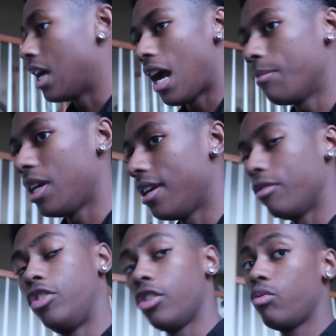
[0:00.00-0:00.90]
I
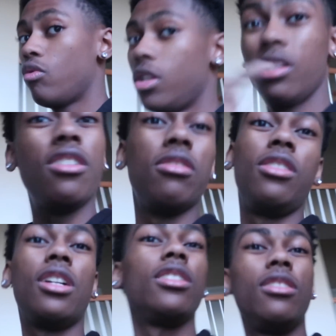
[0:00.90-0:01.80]
mean, just one little
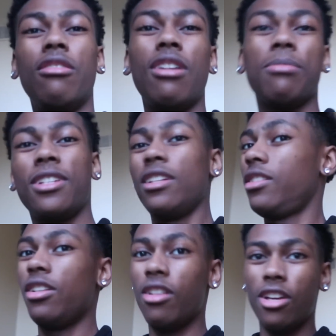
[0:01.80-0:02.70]
donut, you know what I'm saying?
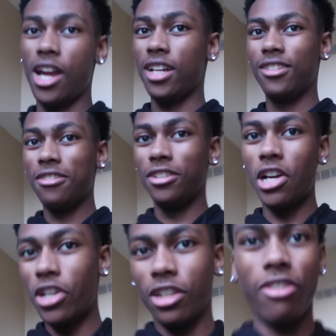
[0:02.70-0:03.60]
She gonna learn how to do a
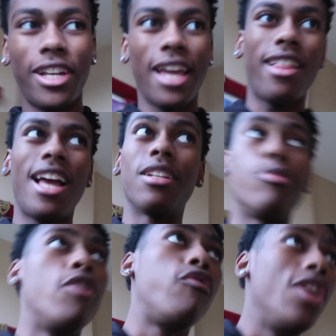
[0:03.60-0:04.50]
donut, 3K likes.
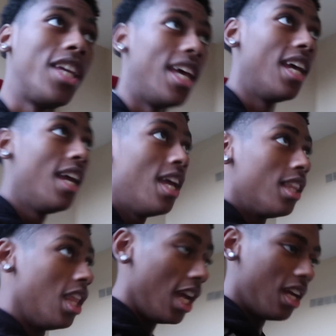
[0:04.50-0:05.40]
But if we get,
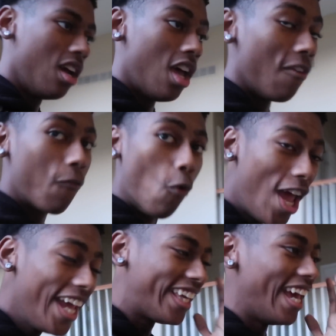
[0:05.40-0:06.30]
look, if
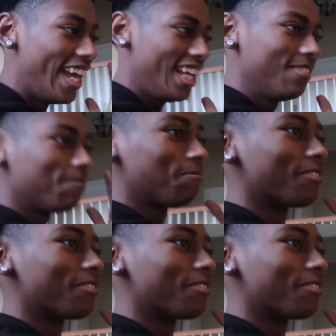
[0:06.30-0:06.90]
we get